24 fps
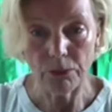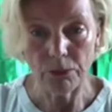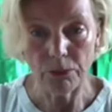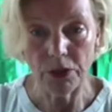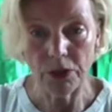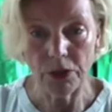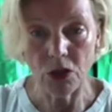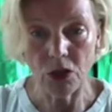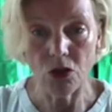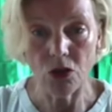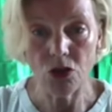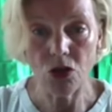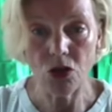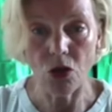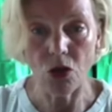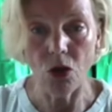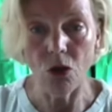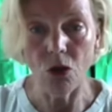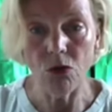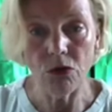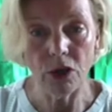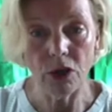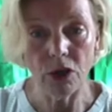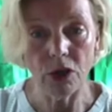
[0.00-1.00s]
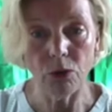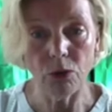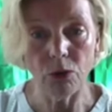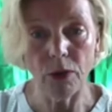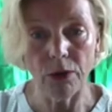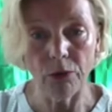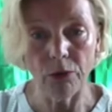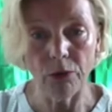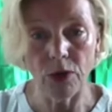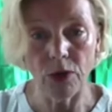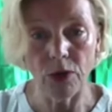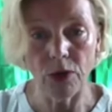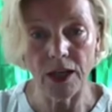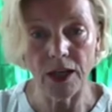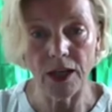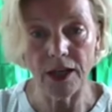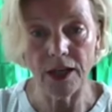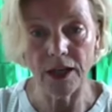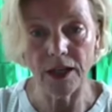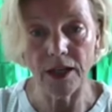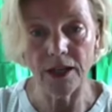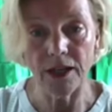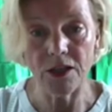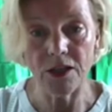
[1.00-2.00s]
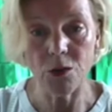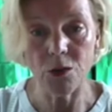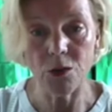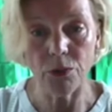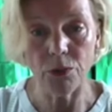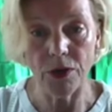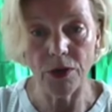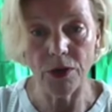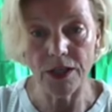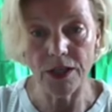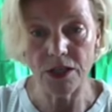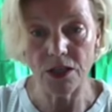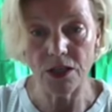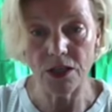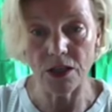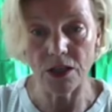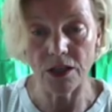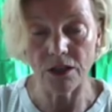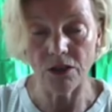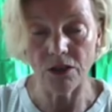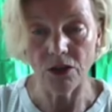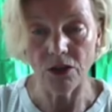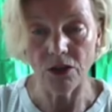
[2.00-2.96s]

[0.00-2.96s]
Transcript: Because only when we can express it,